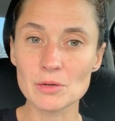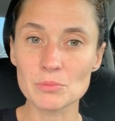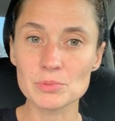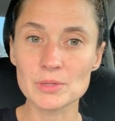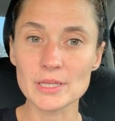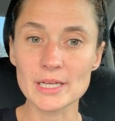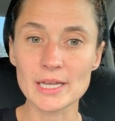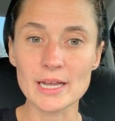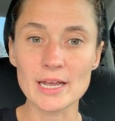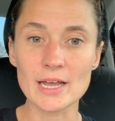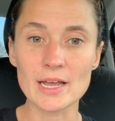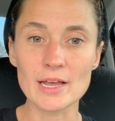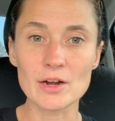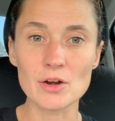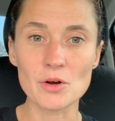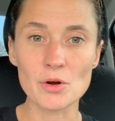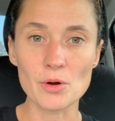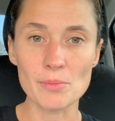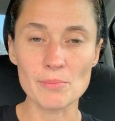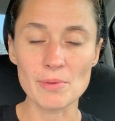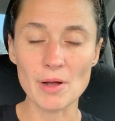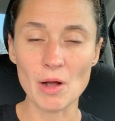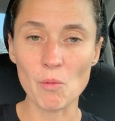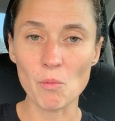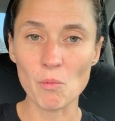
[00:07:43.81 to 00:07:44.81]
plan or
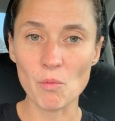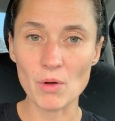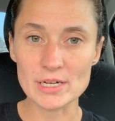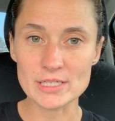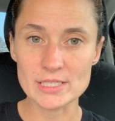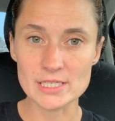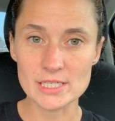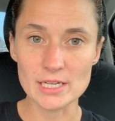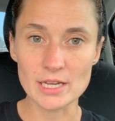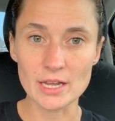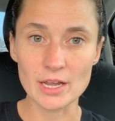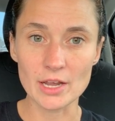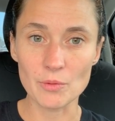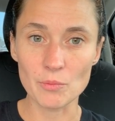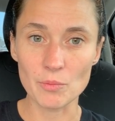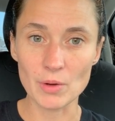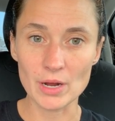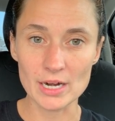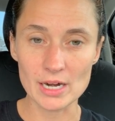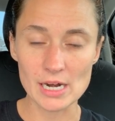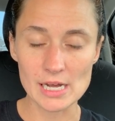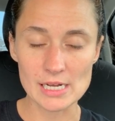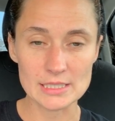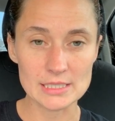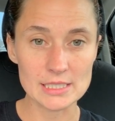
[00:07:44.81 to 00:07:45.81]
about what to eat, what
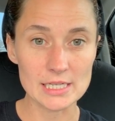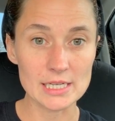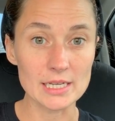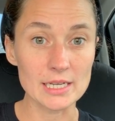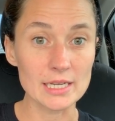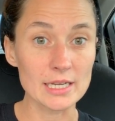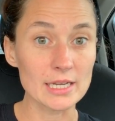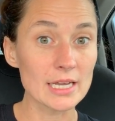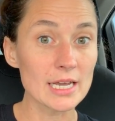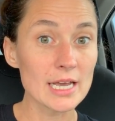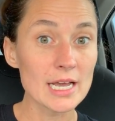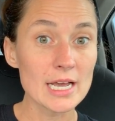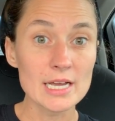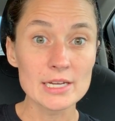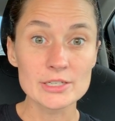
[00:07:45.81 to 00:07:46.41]
not to eat,